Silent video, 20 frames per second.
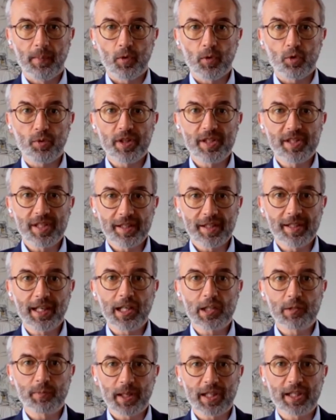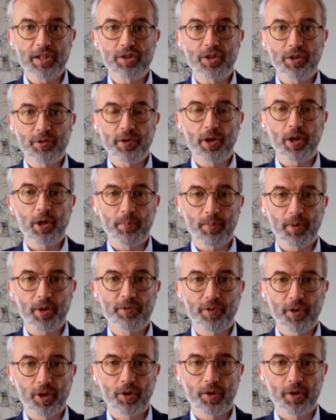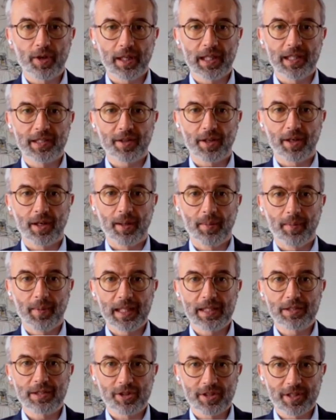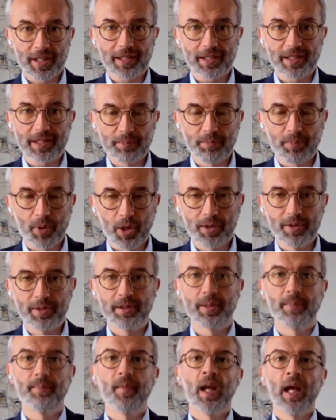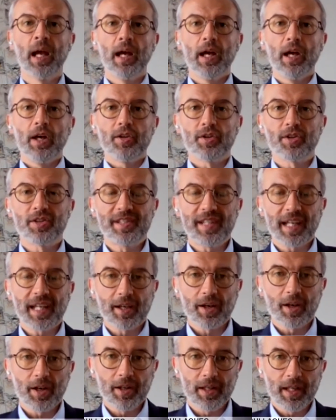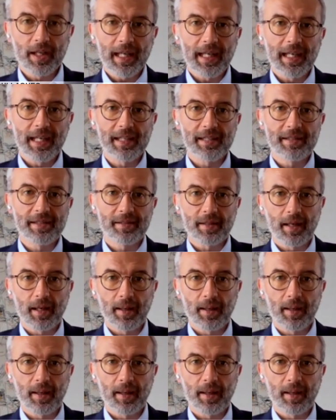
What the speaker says: resetting expectation for your portfolio is a starting point. The second is